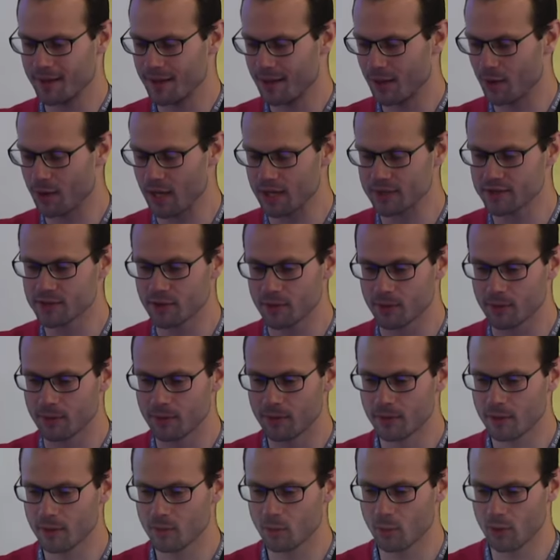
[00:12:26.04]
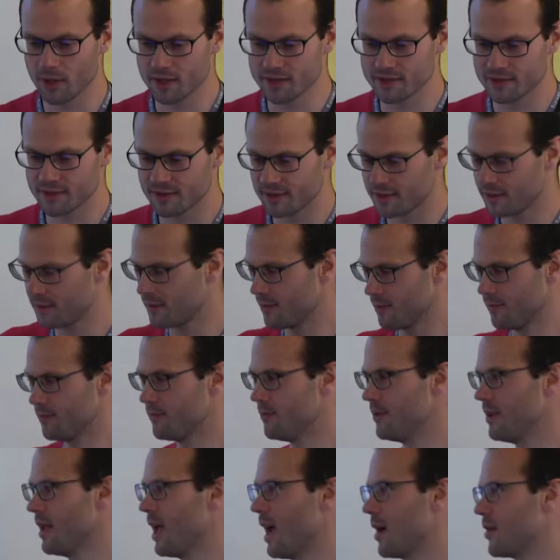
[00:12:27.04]
Okay, so what is,
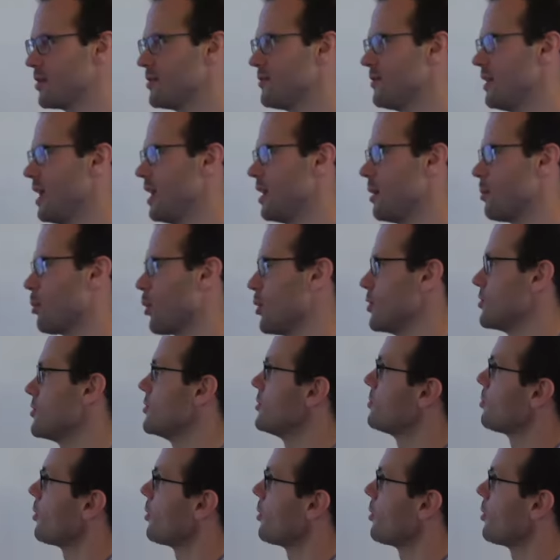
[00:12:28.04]
how does V8 approach this